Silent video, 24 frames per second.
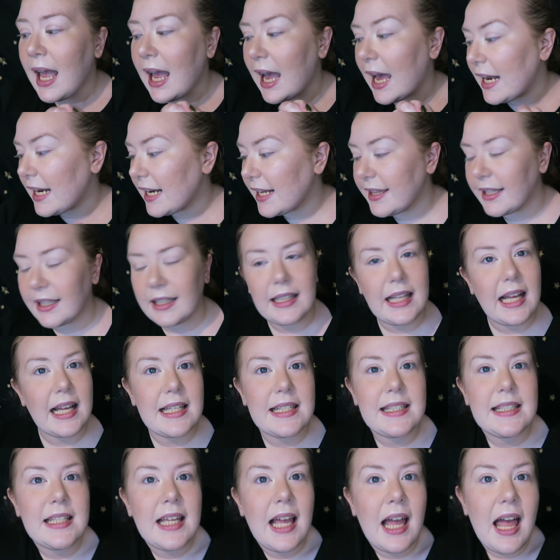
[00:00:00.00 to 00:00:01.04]
And I think
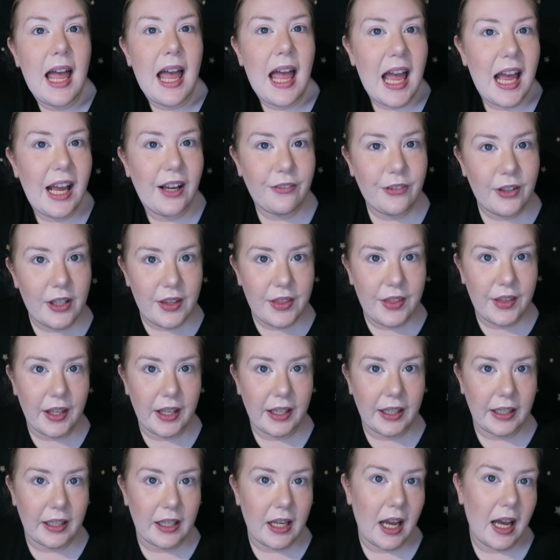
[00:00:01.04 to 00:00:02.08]
that's
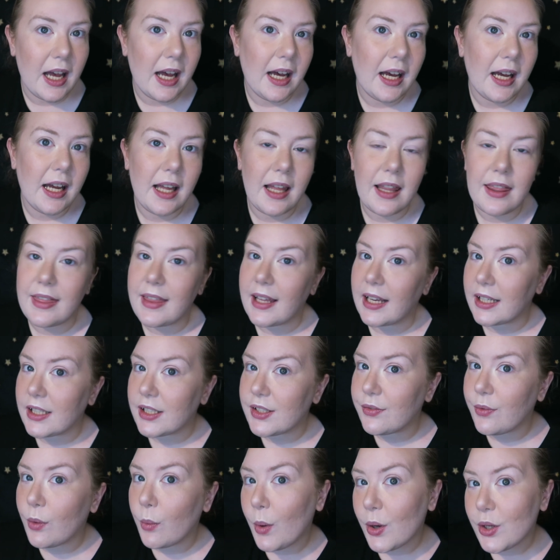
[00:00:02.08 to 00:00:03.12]
everything.
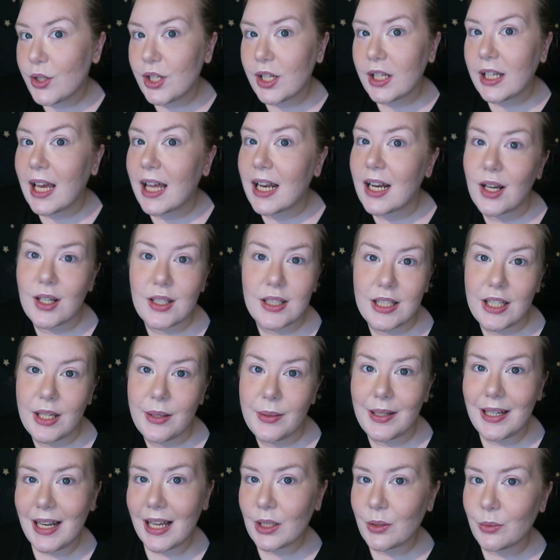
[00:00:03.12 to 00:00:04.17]
Thanks for watching and I'll see you
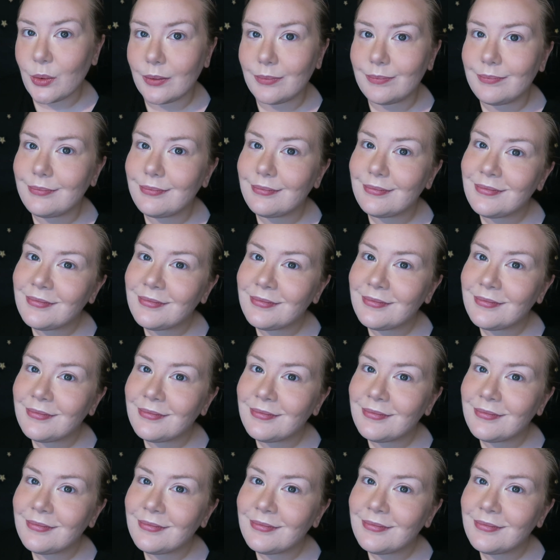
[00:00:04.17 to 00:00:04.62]
in the next one.